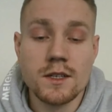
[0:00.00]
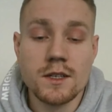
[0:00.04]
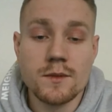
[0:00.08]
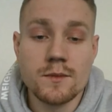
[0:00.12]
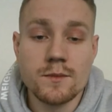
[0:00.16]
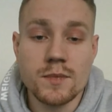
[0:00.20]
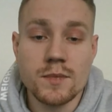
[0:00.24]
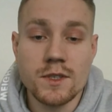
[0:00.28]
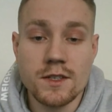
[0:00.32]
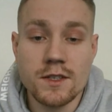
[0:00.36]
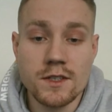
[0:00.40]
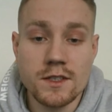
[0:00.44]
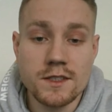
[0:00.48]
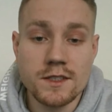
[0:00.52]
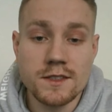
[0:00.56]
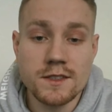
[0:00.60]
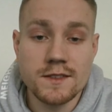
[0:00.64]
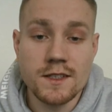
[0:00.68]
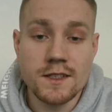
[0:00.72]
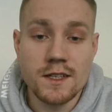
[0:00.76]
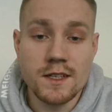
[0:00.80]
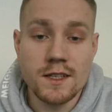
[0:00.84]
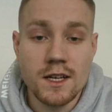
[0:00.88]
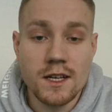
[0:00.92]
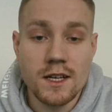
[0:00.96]
because,
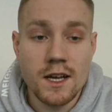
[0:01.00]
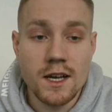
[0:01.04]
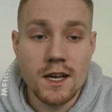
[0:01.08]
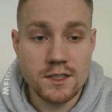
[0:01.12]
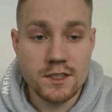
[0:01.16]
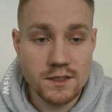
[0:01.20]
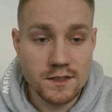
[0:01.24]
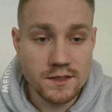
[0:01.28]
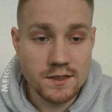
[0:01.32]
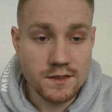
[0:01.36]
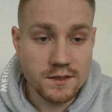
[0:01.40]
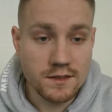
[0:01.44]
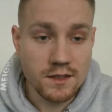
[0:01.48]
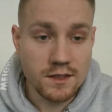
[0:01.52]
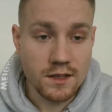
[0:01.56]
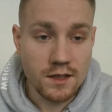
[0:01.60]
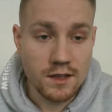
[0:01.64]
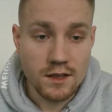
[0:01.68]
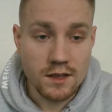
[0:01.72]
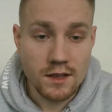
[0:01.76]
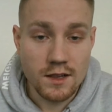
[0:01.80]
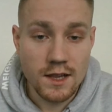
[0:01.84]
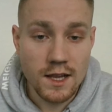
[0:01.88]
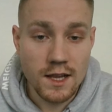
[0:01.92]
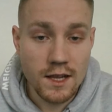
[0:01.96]
yeah, I just
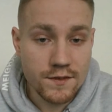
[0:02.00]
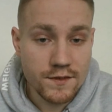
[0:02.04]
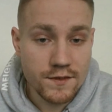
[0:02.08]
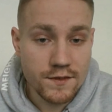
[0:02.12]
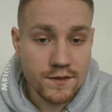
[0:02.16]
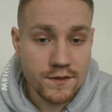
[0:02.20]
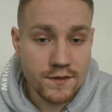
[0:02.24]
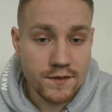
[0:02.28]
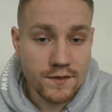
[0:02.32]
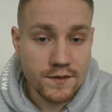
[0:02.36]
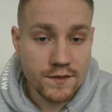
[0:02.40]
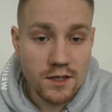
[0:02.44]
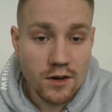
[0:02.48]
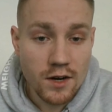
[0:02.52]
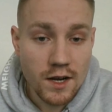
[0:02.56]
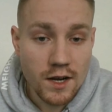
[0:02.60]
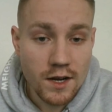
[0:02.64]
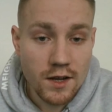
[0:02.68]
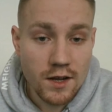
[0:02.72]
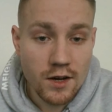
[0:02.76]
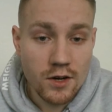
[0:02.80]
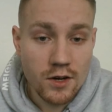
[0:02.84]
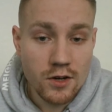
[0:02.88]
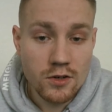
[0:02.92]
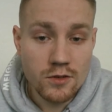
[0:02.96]
left the ego
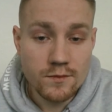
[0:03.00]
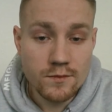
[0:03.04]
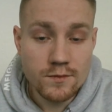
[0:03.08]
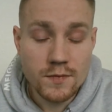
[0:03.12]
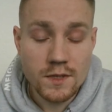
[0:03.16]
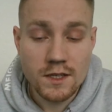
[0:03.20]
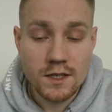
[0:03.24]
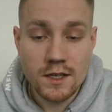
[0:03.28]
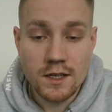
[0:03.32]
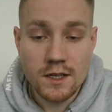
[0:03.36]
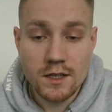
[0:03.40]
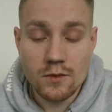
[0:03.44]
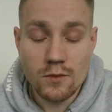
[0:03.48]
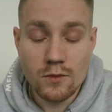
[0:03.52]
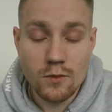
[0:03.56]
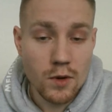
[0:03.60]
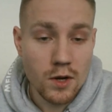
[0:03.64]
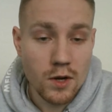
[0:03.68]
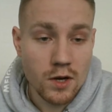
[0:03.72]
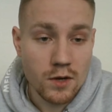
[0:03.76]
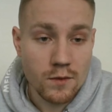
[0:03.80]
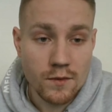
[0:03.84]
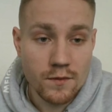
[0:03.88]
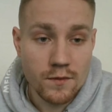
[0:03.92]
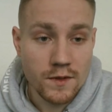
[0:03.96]
at home and
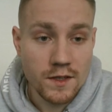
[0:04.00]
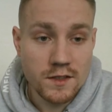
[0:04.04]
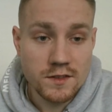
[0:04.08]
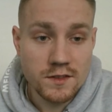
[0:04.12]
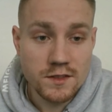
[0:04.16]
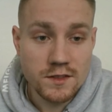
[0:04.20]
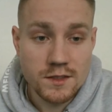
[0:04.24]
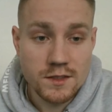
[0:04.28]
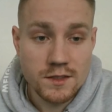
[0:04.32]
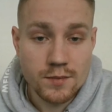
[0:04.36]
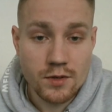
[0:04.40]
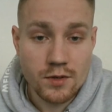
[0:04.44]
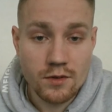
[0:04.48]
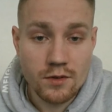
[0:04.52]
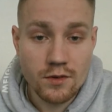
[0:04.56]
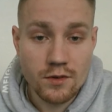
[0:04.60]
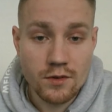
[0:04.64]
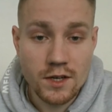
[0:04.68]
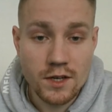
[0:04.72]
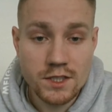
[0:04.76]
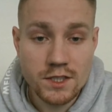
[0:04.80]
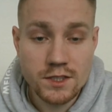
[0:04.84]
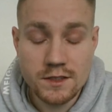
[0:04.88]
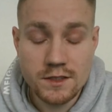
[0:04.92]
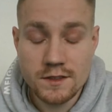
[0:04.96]
worked with easier
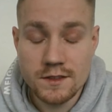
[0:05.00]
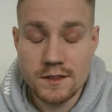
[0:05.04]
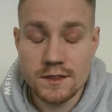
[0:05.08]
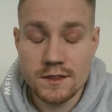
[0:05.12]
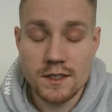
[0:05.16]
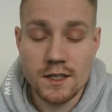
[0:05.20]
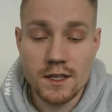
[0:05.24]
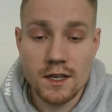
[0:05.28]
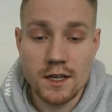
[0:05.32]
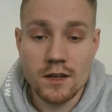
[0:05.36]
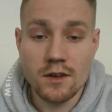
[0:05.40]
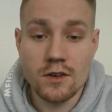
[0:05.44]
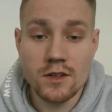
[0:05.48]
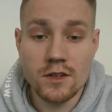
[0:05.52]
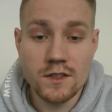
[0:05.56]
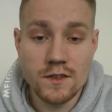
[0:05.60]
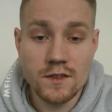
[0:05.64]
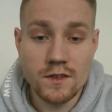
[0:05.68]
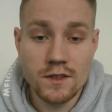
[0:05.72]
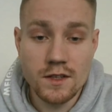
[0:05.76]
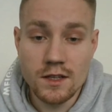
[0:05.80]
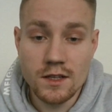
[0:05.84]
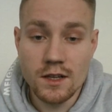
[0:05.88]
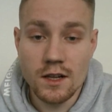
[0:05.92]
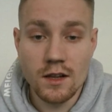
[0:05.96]
progressions, and
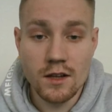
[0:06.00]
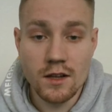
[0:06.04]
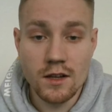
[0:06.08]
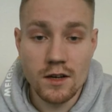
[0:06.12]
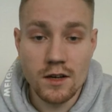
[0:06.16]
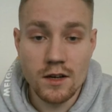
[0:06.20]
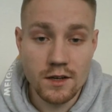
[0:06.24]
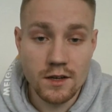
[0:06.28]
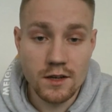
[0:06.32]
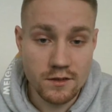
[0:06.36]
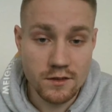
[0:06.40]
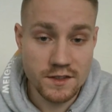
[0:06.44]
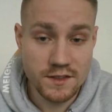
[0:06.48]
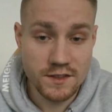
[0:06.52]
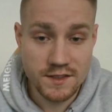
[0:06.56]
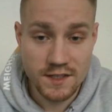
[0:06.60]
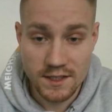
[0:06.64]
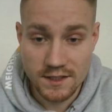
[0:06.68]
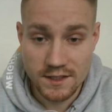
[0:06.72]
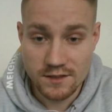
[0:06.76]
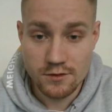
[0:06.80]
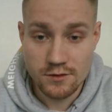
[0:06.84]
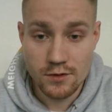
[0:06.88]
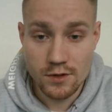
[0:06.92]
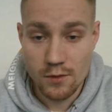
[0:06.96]
also did a lot of
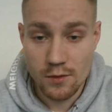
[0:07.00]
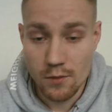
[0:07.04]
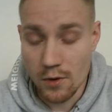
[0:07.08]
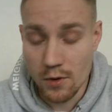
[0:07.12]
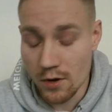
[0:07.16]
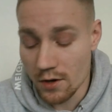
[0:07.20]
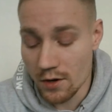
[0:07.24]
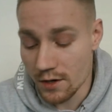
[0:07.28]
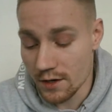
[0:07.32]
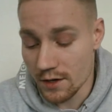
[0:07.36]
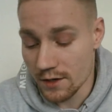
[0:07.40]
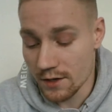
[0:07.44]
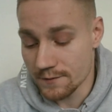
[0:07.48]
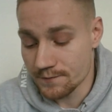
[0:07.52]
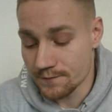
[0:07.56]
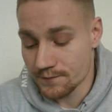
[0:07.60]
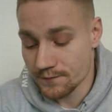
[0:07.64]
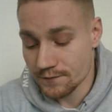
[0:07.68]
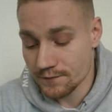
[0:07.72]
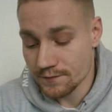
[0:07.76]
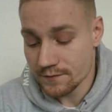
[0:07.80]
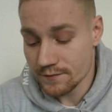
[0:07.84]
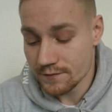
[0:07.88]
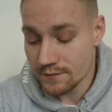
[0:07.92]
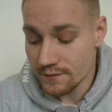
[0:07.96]
accessory work,
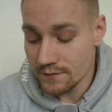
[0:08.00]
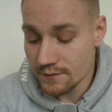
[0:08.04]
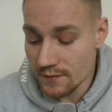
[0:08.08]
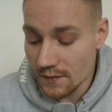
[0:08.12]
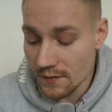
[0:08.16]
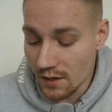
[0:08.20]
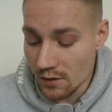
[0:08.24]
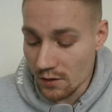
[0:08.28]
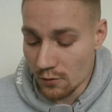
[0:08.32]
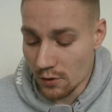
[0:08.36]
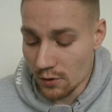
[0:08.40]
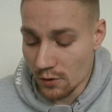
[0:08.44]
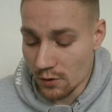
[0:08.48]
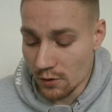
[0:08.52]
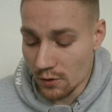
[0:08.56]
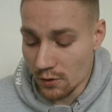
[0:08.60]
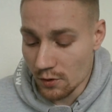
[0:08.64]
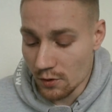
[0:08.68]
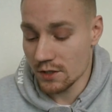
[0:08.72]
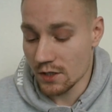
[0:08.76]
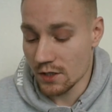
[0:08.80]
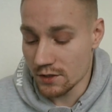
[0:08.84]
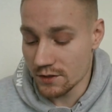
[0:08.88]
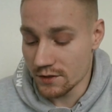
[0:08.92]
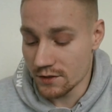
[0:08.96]

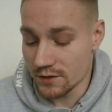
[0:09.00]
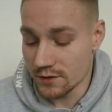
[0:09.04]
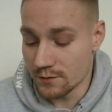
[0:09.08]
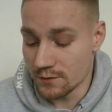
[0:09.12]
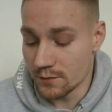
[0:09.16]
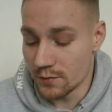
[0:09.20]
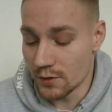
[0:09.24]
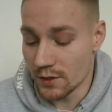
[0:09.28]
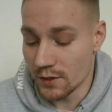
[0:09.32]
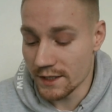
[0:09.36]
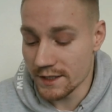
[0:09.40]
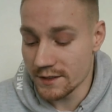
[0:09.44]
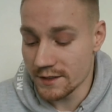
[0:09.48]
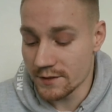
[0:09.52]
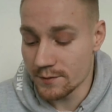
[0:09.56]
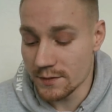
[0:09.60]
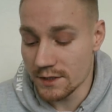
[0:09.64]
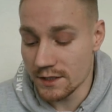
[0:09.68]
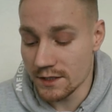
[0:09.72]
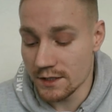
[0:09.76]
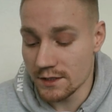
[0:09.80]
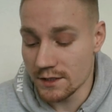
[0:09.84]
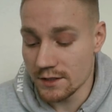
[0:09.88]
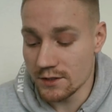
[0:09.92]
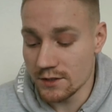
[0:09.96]
which also brings
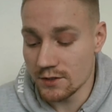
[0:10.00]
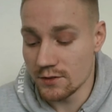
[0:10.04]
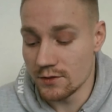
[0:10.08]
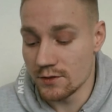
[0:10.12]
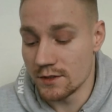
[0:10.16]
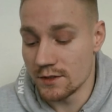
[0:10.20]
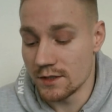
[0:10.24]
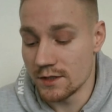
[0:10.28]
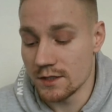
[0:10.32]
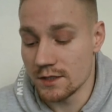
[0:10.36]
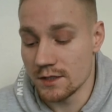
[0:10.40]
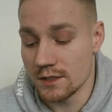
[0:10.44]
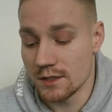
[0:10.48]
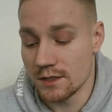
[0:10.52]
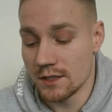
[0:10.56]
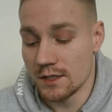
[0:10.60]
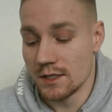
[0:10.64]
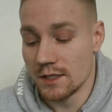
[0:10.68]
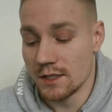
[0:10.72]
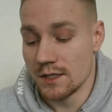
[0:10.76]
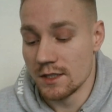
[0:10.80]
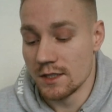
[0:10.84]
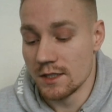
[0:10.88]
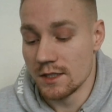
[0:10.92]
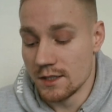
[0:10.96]
me to the
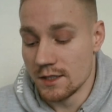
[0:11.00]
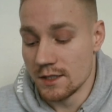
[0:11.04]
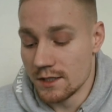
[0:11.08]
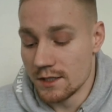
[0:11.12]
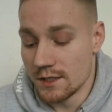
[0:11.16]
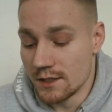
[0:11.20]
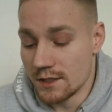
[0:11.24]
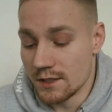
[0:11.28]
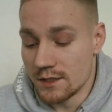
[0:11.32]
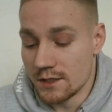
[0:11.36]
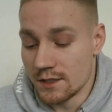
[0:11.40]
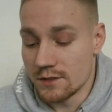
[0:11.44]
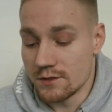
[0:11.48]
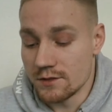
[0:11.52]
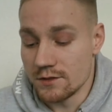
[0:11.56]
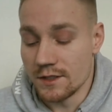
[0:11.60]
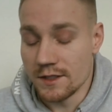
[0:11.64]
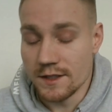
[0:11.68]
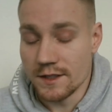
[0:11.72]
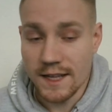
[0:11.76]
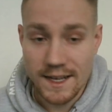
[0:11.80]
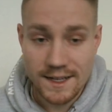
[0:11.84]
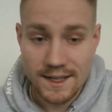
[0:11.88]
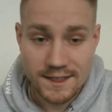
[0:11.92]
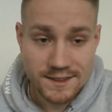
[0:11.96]

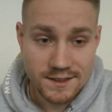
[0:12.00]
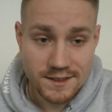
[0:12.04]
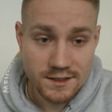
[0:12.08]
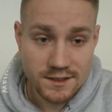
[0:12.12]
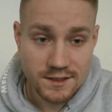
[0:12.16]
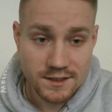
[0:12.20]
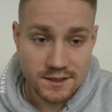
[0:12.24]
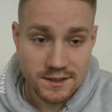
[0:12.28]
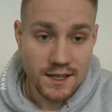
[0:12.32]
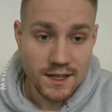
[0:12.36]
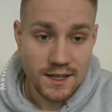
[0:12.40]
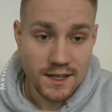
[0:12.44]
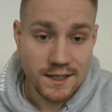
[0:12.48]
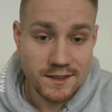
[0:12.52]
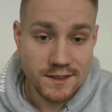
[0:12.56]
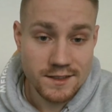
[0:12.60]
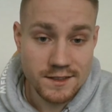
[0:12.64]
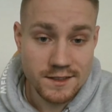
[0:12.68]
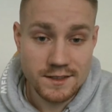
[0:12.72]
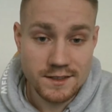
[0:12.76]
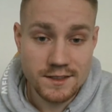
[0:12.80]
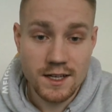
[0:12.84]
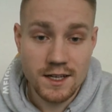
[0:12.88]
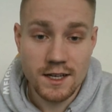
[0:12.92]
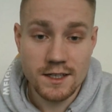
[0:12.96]
next
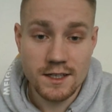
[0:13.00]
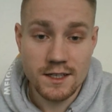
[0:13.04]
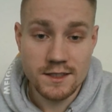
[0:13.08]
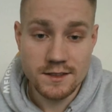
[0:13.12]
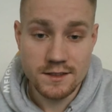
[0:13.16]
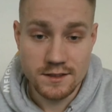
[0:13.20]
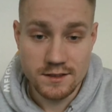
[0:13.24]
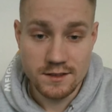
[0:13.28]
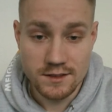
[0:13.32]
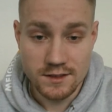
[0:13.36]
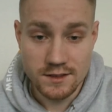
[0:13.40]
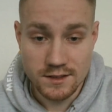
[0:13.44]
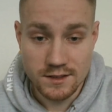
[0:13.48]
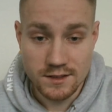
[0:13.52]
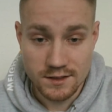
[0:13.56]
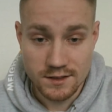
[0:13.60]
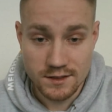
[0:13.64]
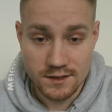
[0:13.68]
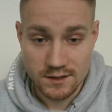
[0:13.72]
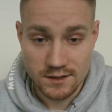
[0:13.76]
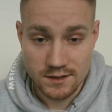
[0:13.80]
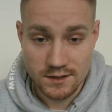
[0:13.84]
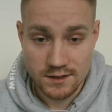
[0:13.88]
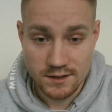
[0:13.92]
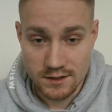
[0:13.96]
exercise.
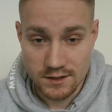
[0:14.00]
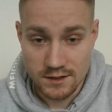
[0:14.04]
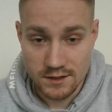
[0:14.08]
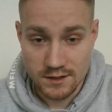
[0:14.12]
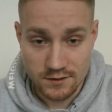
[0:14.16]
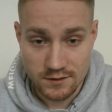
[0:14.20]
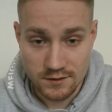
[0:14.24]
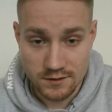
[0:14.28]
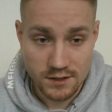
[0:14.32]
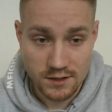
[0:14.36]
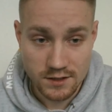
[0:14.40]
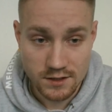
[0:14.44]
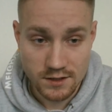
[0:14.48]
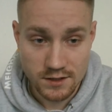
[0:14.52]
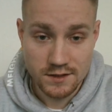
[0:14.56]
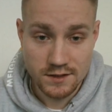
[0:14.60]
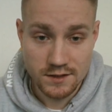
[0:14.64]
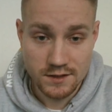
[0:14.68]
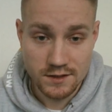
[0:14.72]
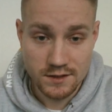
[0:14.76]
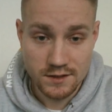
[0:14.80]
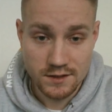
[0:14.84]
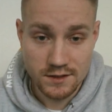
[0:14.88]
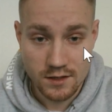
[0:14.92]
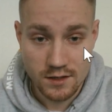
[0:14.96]
These
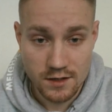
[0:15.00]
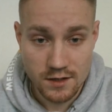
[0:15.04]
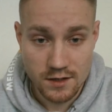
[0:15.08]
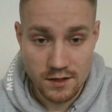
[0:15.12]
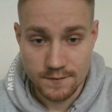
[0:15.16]
are